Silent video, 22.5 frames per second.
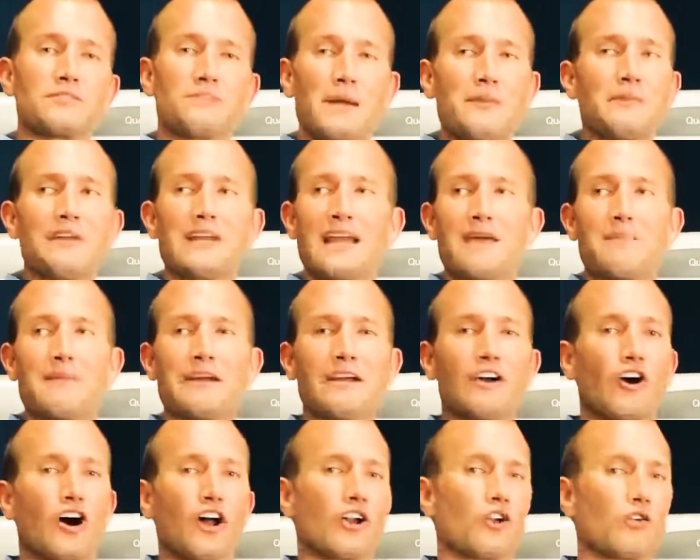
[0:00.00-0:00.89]
maybe you can't make a
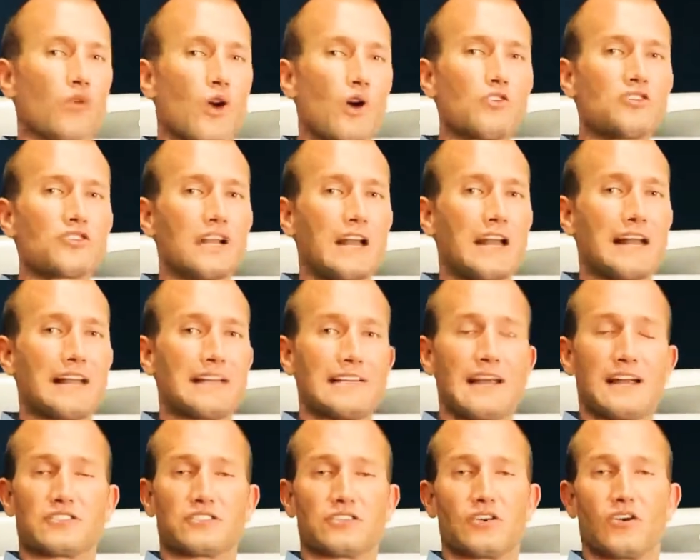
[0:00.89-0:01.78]
lot of gross on an
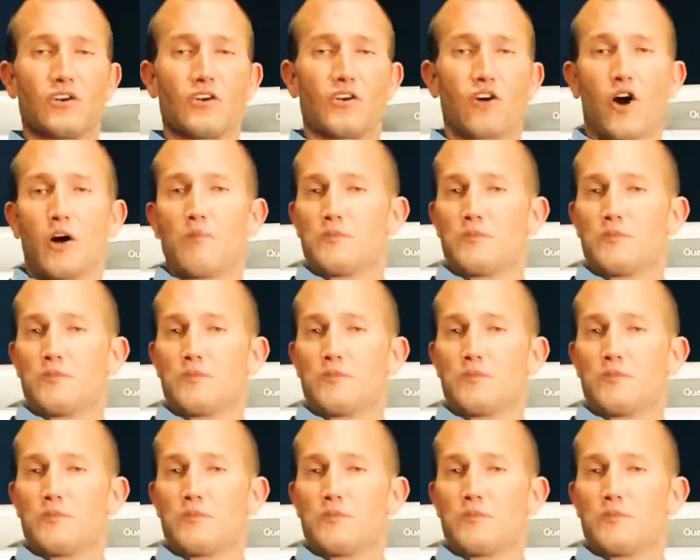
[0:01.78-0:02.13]
$8,000 car,